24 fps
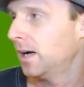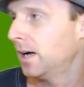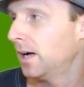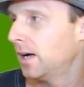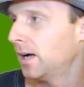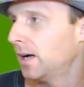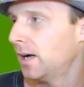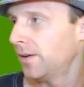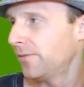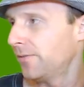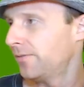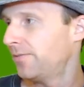
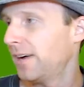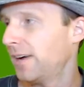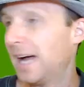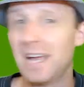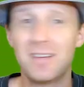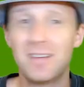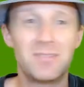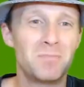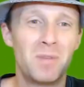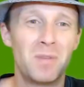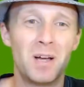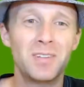uh,
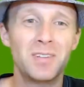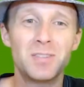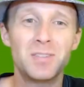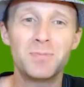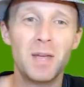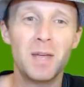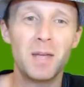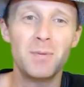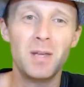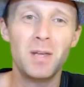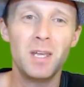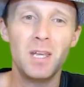five
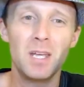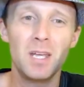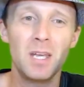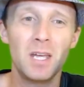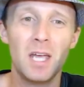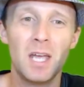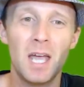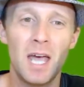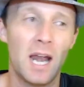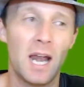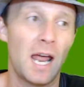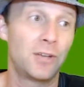months maybe
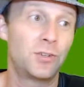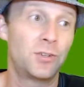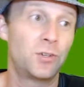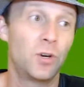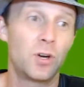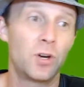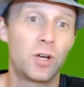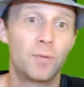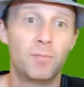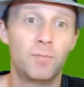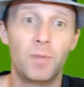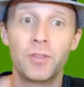and I
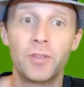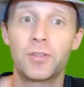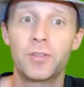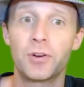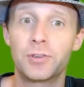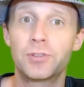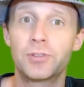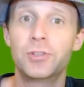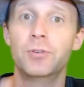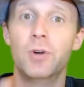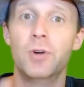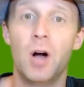took a
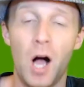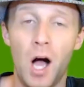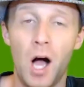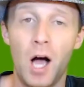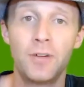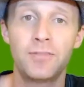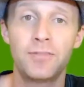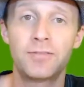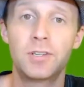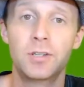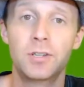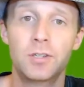month or two
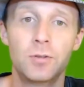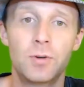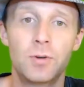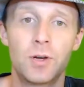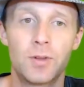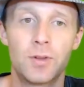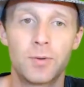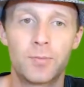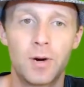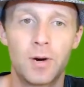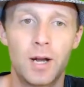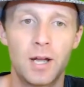off to
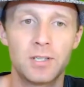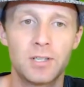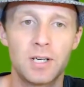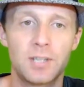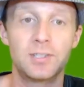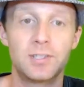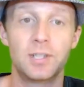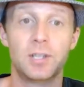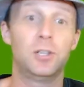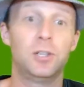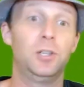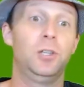do other
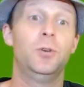projects,